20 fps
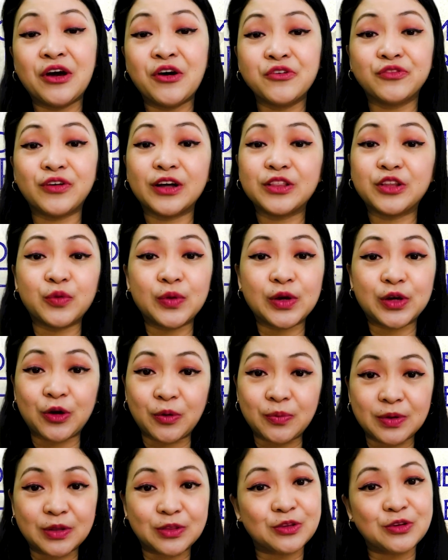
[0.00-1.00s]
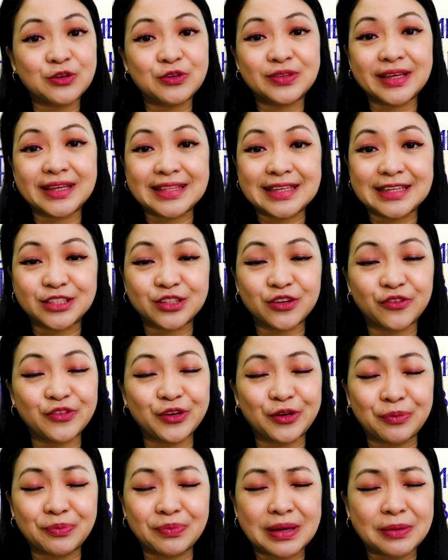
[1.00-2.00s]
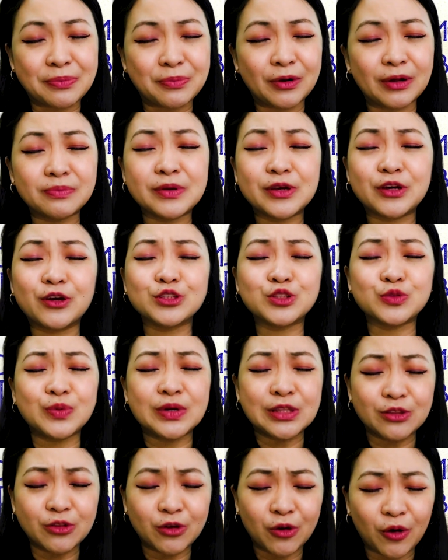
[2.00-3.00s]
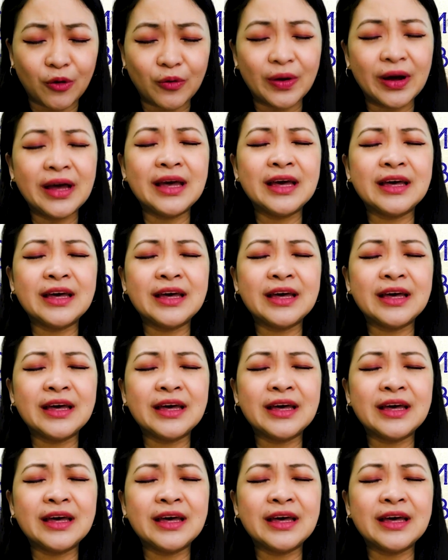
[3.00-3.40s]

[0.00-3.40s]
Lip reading: Father, we commit to You the needs of Your people, because we know